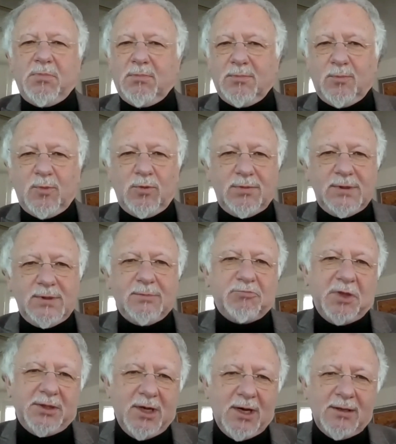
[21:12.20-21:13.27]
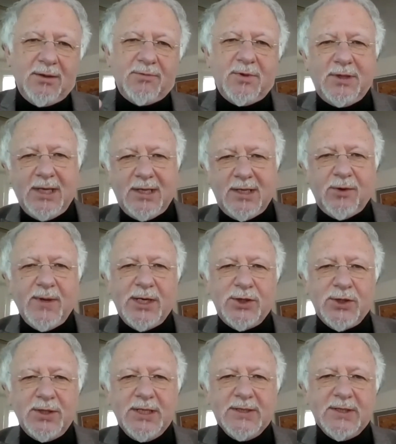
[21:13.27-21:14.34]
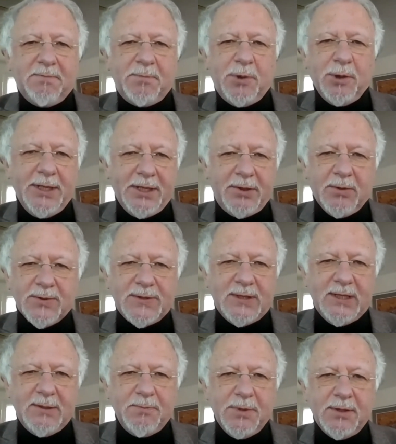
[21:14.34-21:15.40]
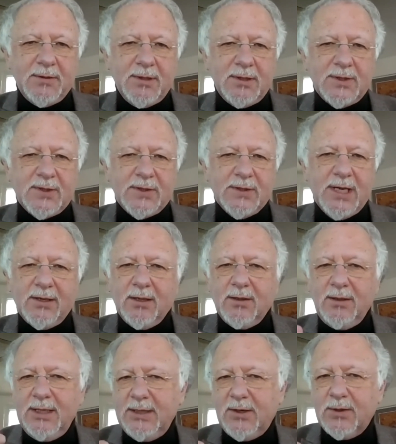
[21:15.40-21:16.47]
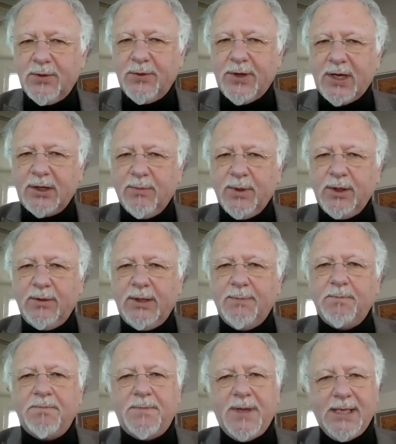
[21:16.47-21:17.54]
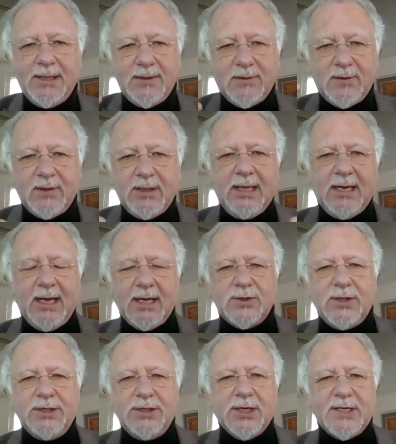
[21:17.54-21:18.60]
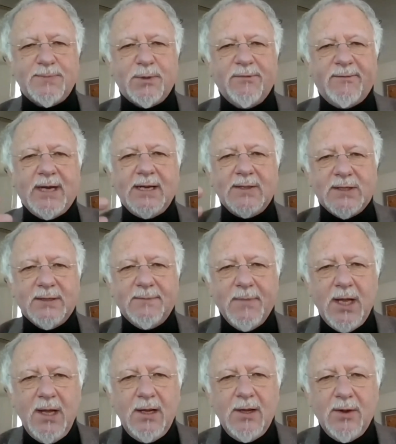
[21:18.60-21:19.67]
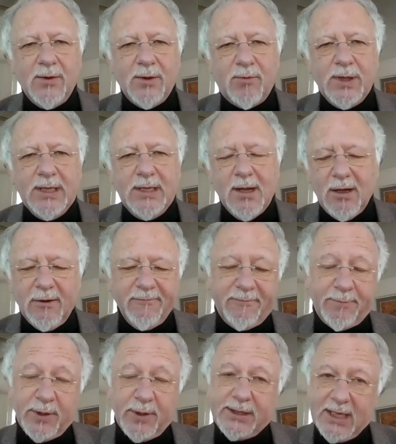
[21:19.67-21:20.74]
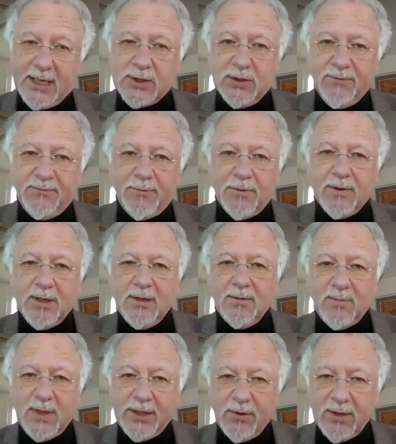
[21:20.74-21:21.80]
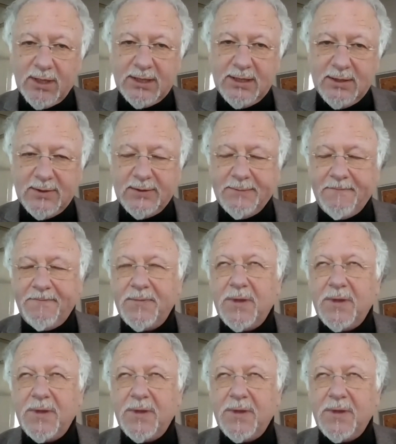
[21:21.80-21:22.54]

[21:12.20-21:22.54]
The declaration is a political statement. It's not a legal document, but it actually does provide some degree of protection for minorities.